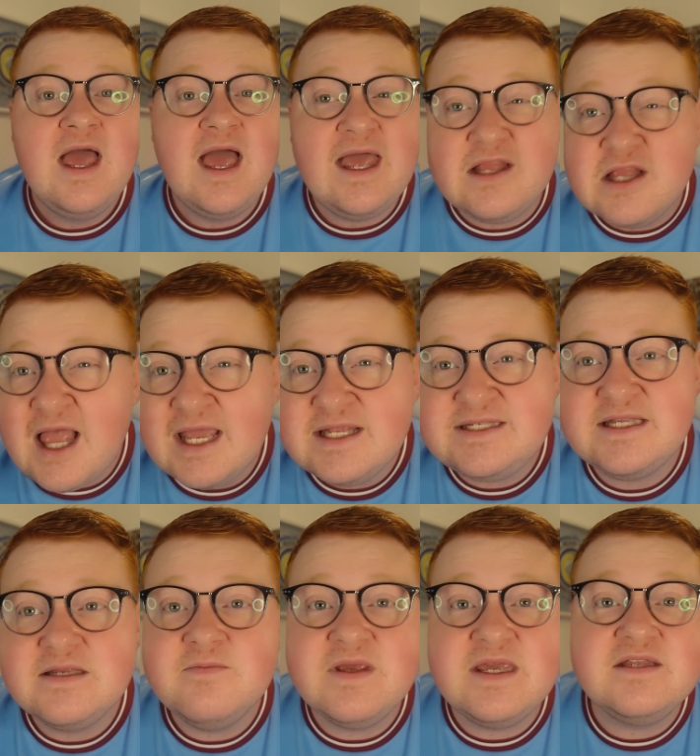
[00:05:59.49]

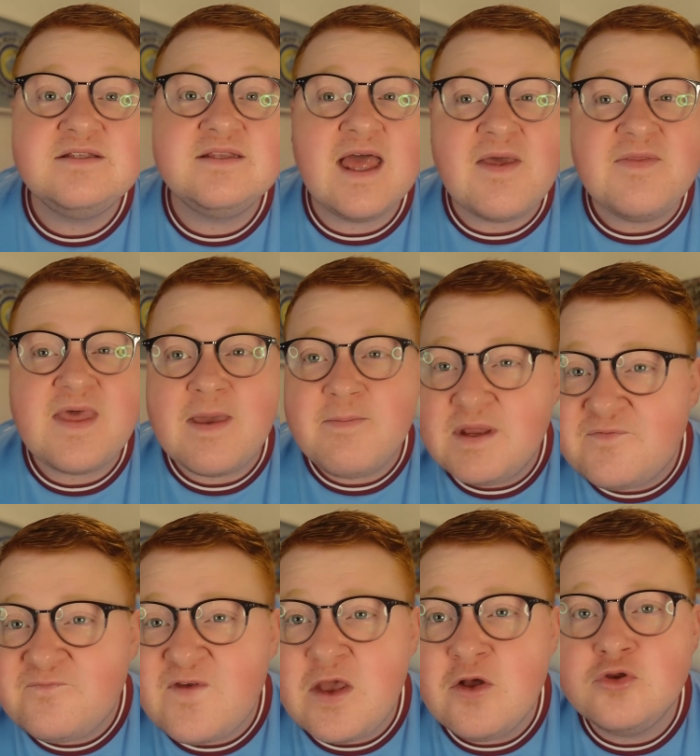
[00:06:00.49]
enlightening me that their
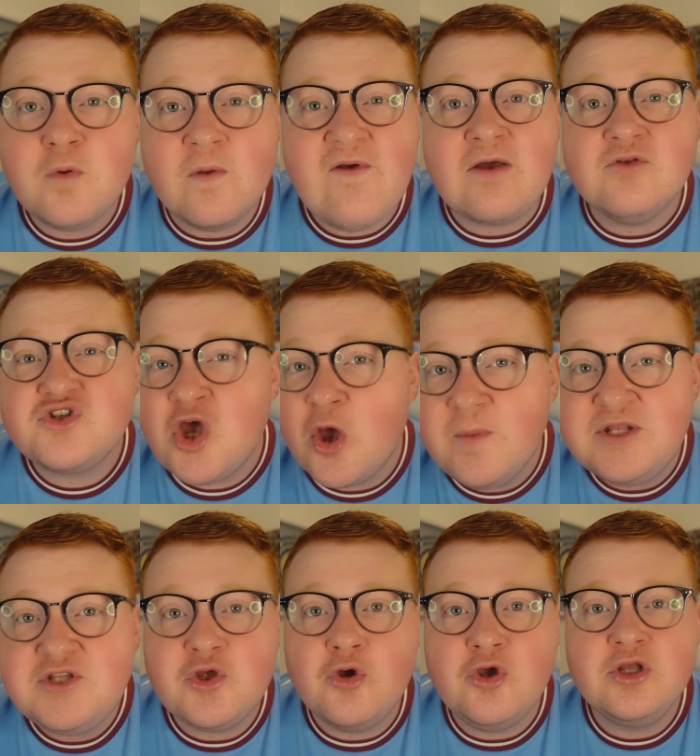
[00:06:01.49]
midfield without Tommy
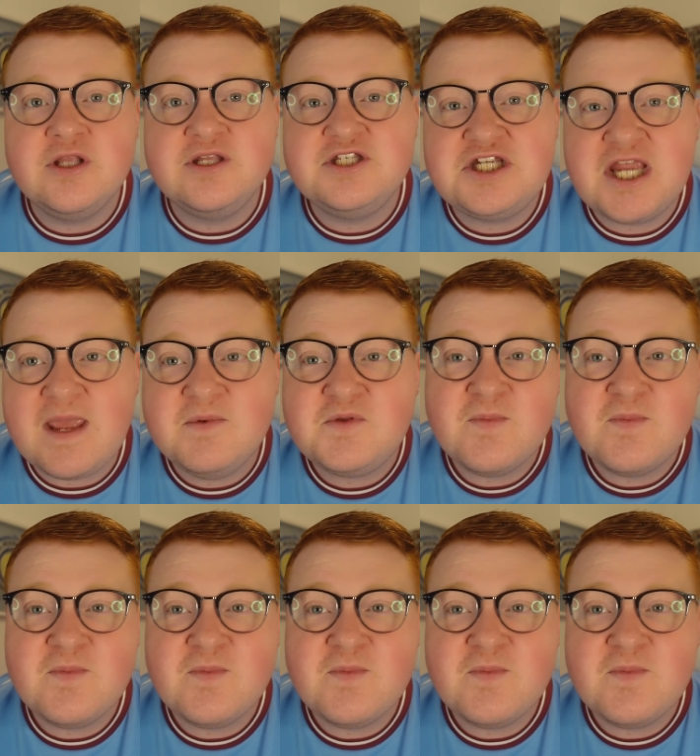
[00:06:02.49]
Doyle and James